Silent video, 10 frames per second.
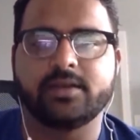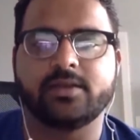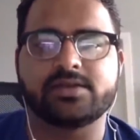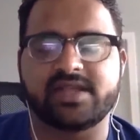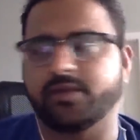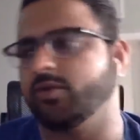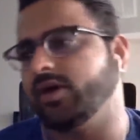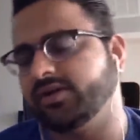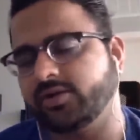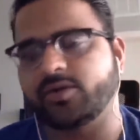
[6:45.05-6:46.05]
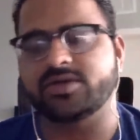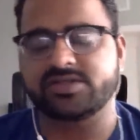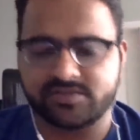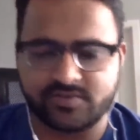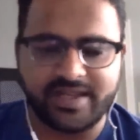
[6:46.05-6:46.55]
because I know other
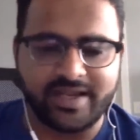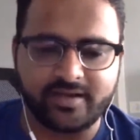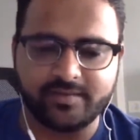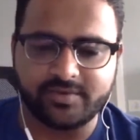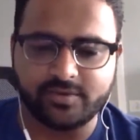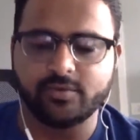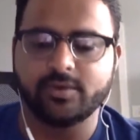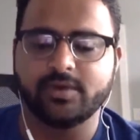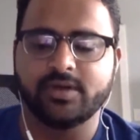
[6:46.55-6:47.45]
costs would add up too.